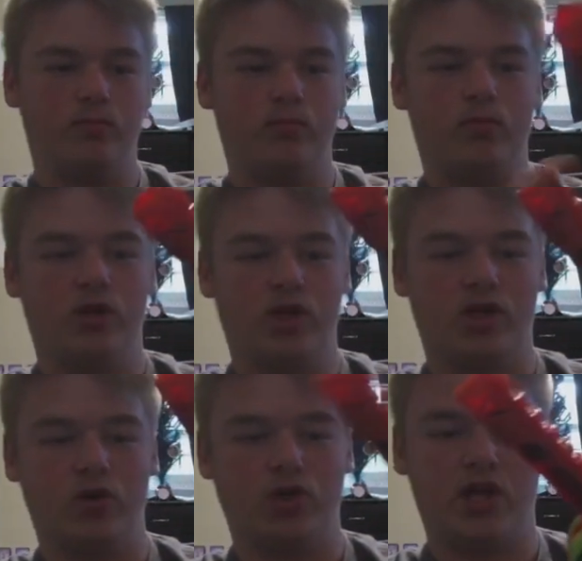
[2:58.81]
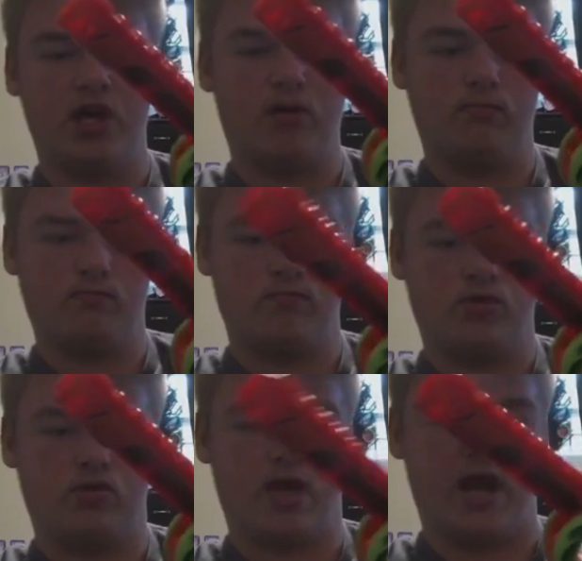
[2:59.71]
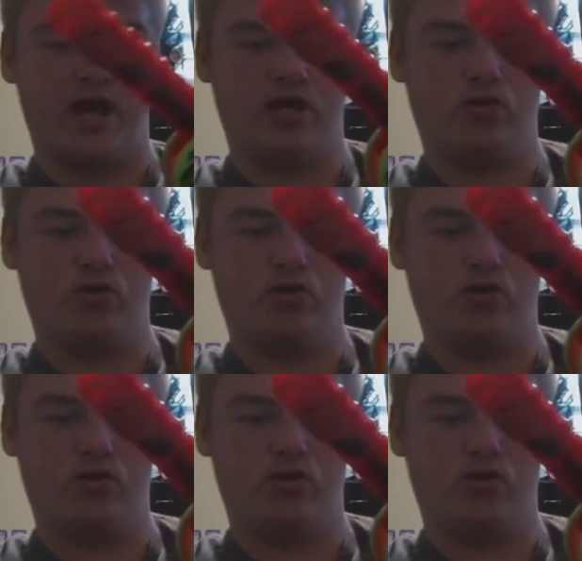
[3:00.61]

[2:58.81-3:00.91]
It goes down, you can't use